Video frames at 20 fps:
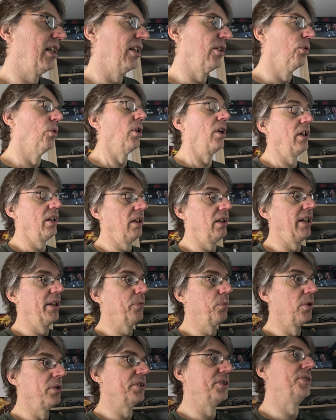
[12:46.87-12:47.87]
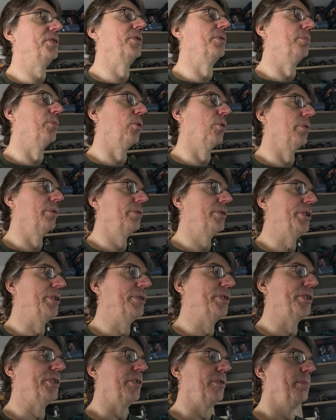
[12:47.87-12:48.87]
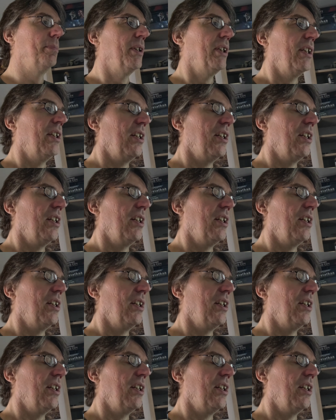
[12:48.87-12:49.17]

or I want to do more YouTube,